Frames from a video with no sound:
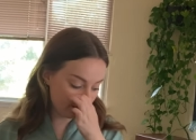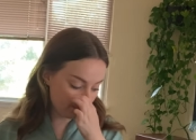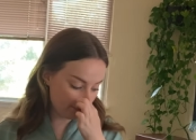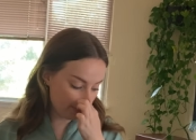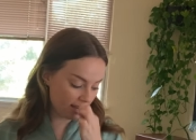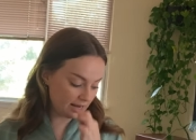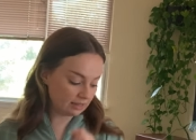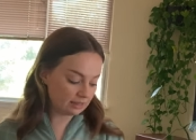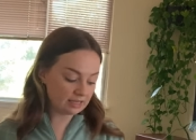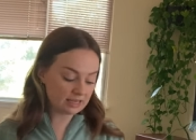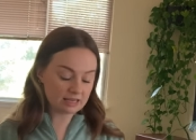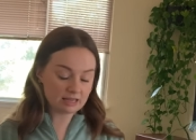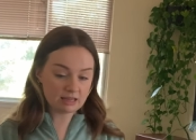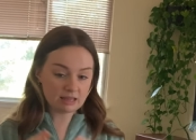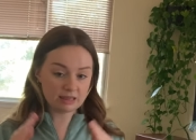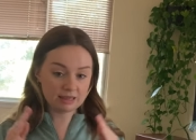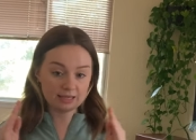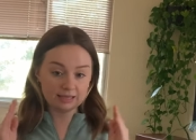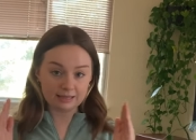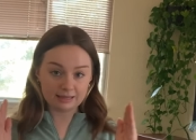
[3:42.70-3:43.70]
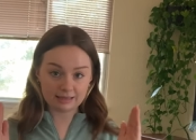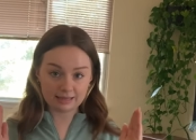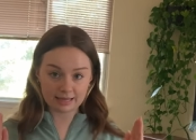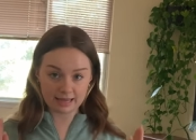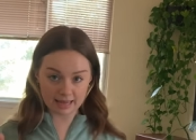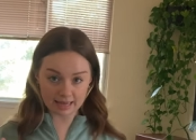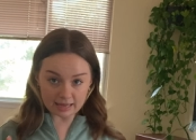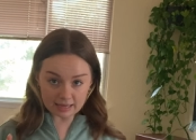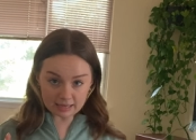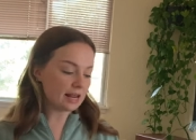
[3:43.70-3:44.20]
mainly the
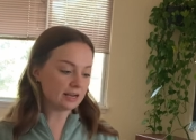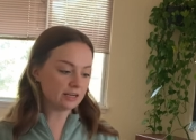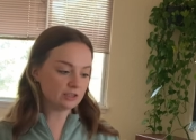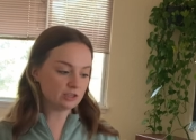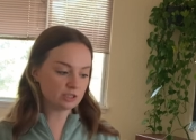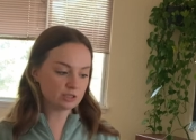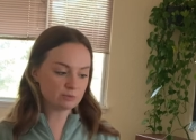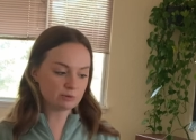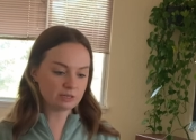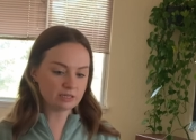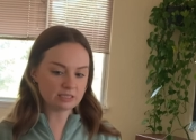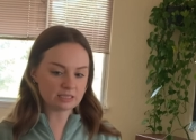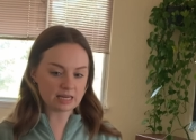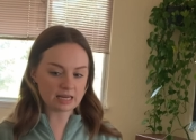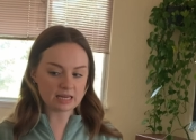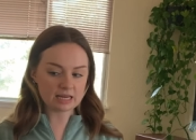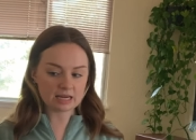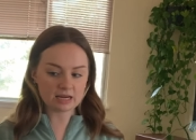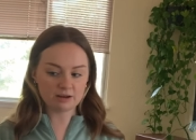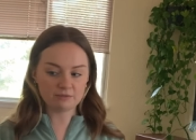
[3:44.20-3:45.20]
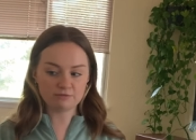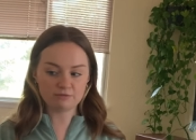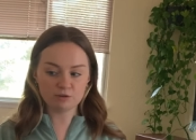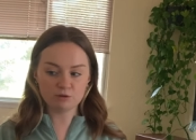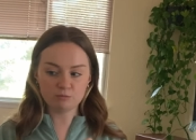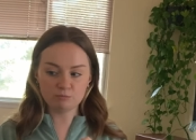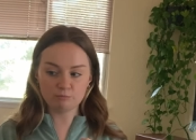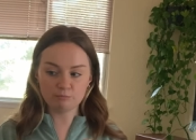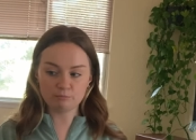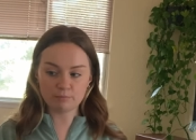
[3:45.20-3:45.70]
length. And I just wanna take a
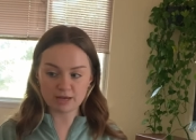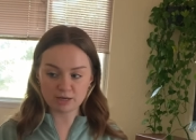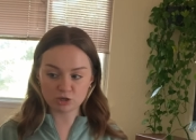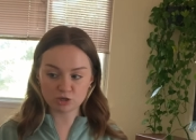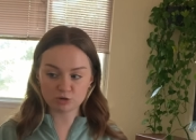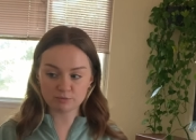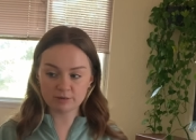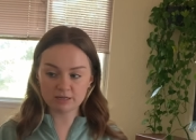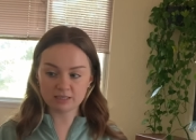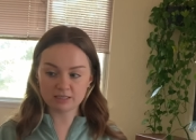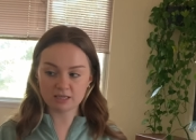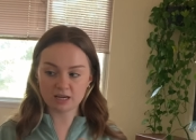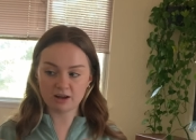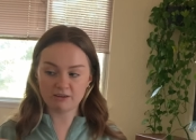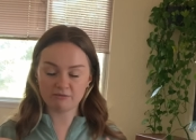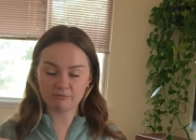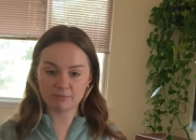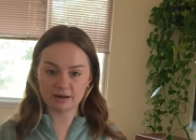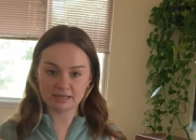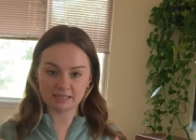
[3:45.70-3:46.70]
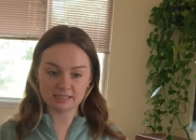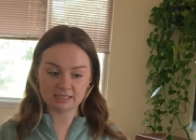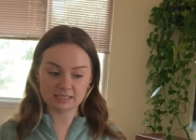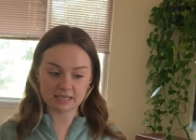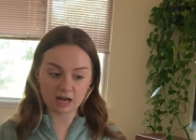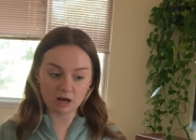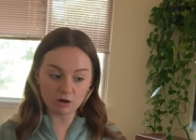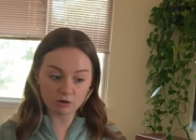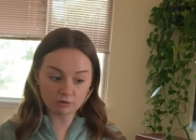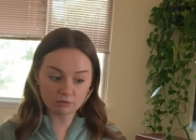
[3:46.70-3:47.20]
few measurements of
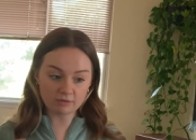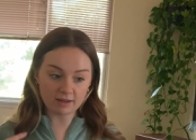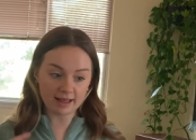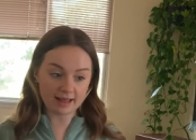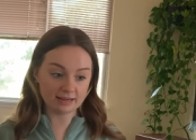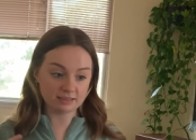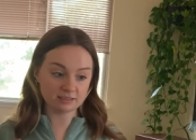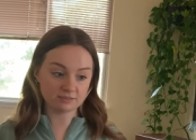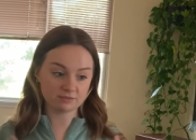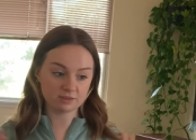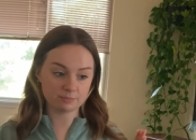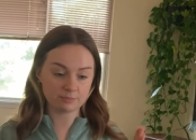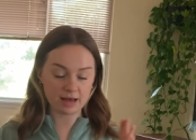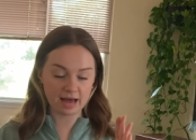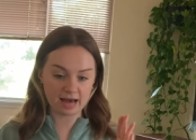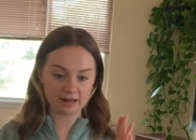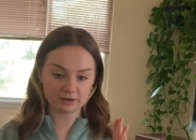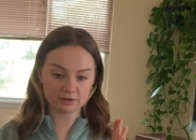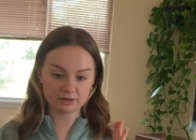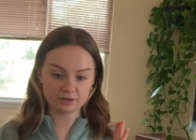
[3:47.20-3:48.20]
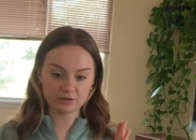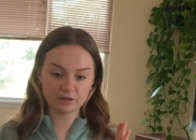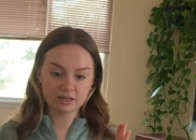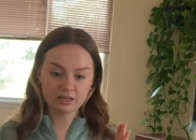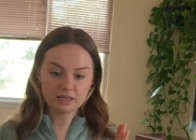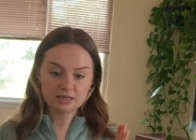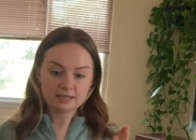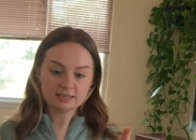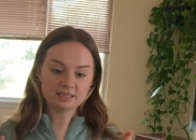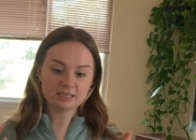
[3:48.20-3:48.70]
myself and of the pattern
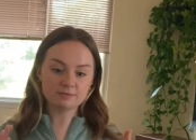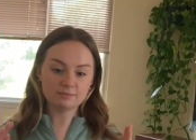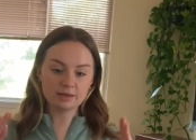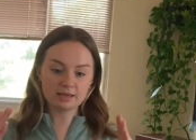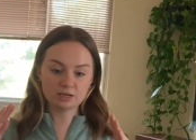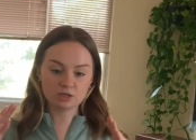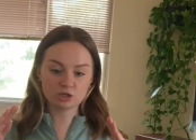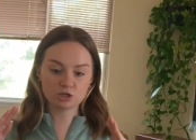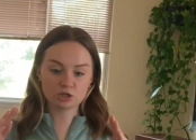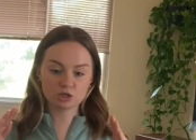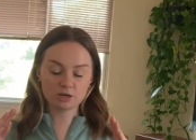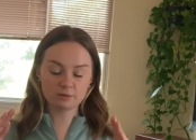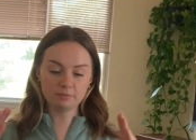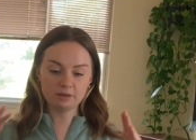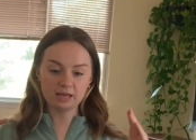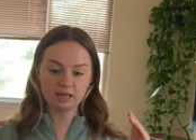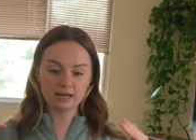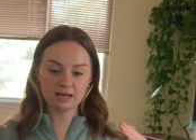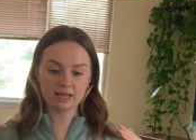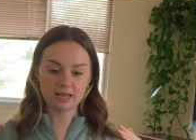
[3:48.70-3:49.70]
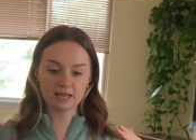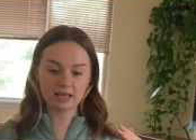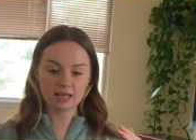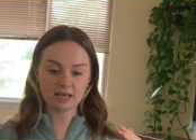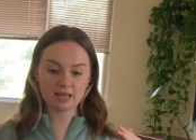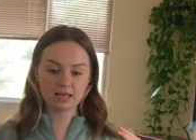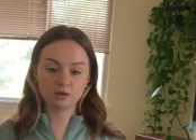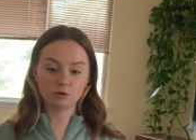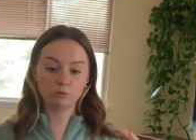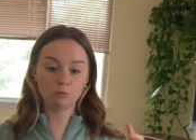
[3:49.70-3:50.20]
to make sure I'm
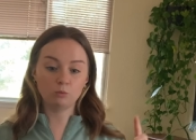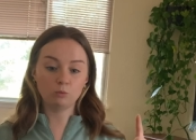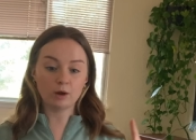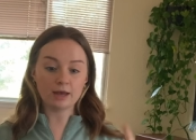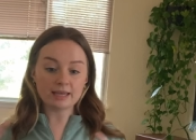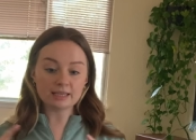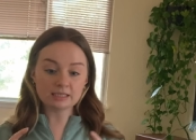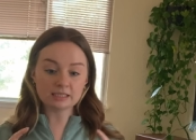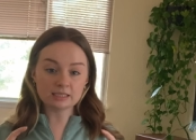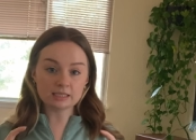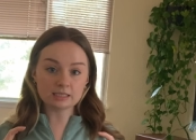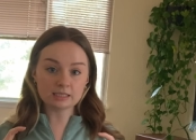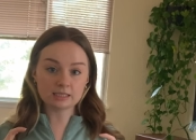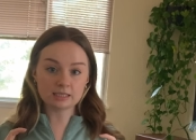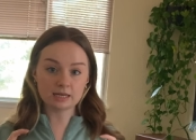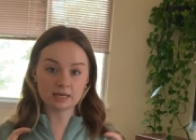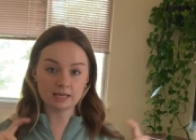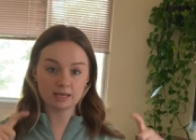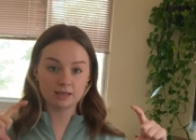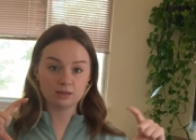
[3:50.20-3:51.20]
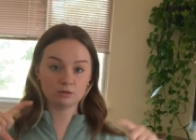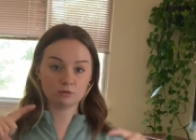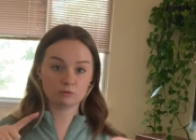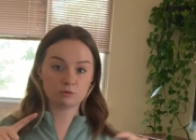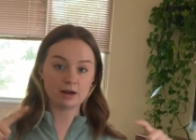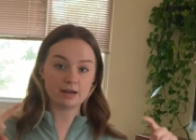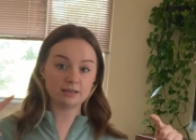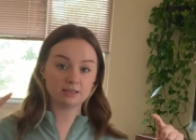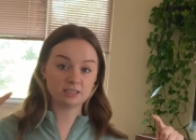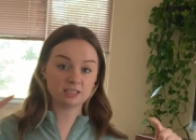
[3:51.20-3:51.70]
getting the waist sitting in the
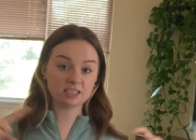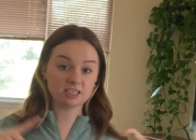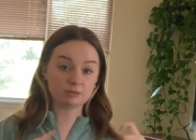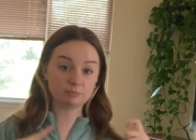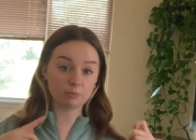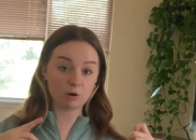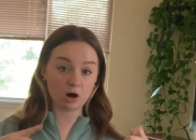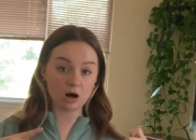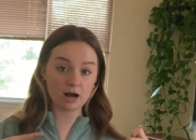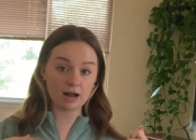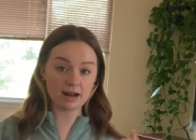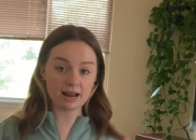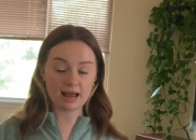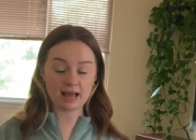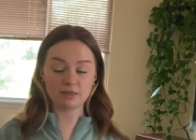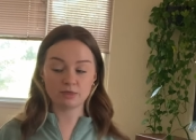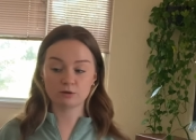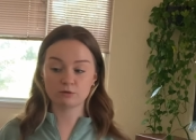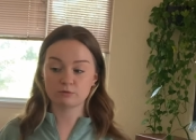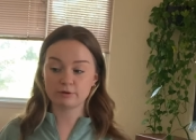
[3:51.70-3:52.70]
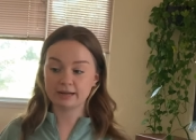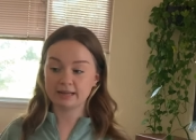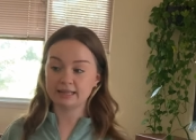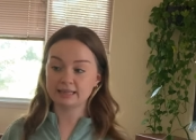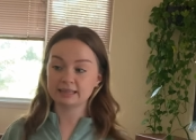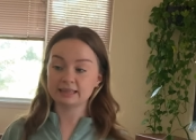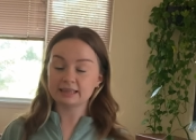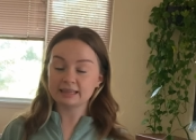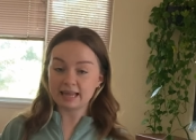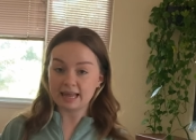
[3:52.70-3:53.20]
right spot and the
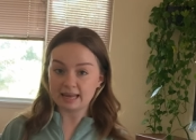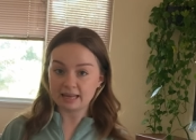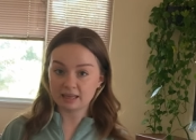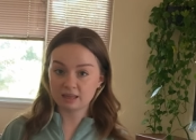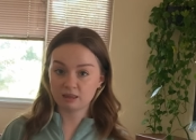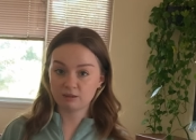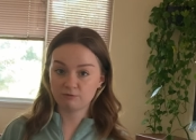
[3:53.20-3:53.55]
right length